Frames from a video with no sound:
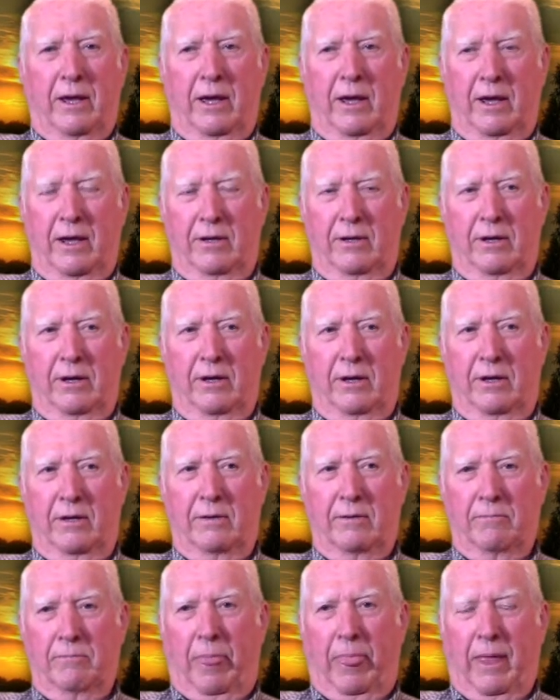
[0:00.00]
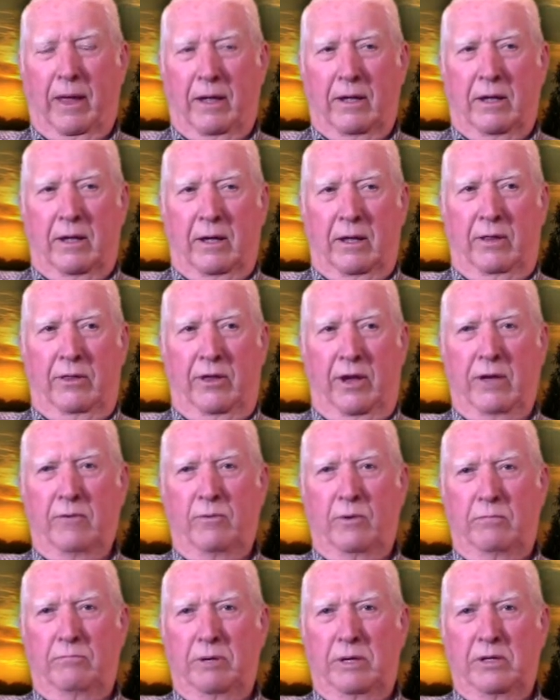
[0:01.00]
And they
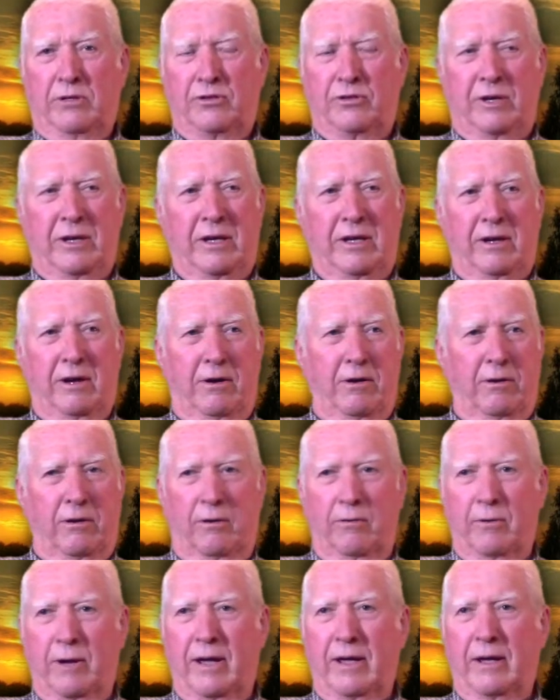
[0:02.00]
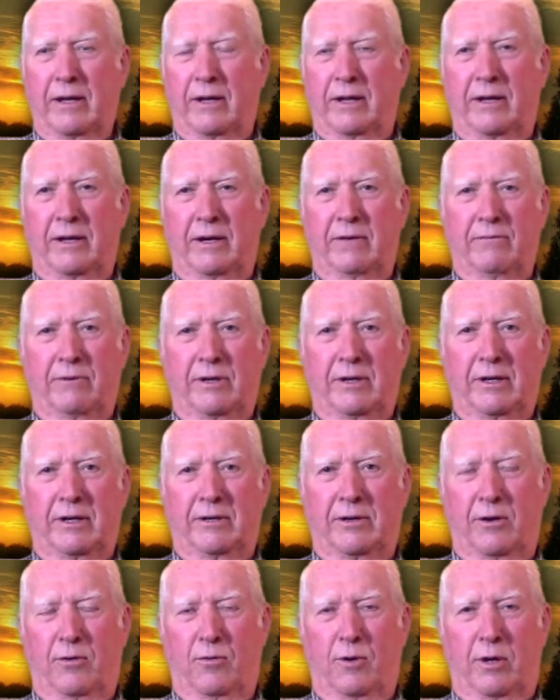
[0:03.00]
would be seen all around. I never
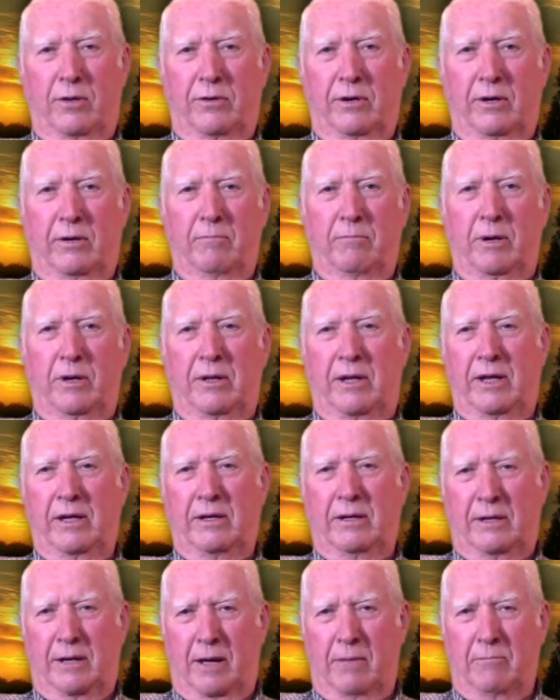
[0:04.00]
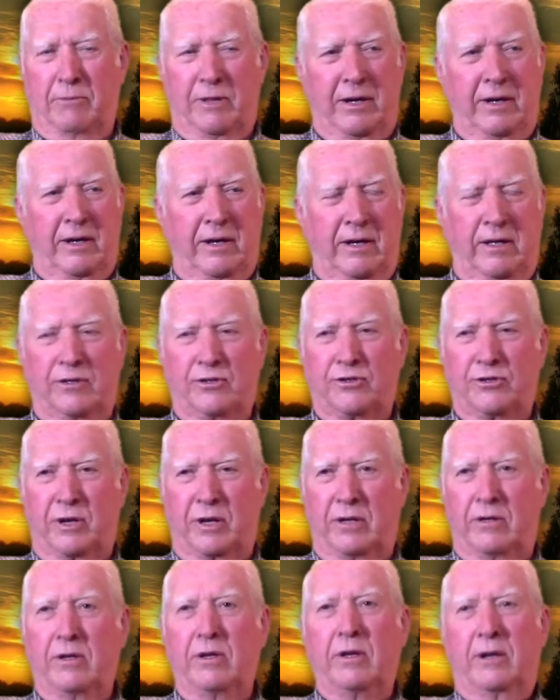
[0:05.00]
did know what they were, but he come there and
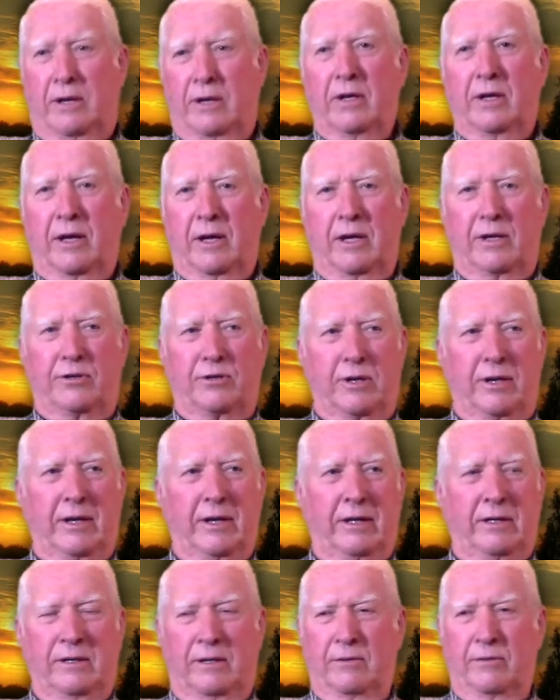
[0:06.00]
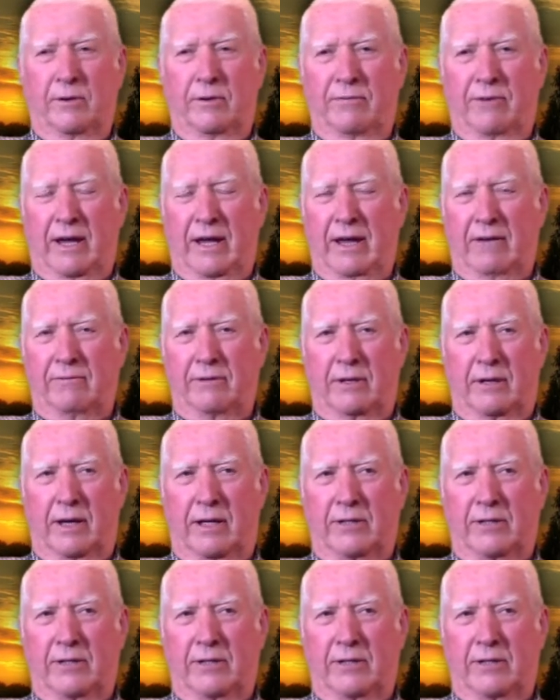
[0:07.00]
said, at the end of the revival,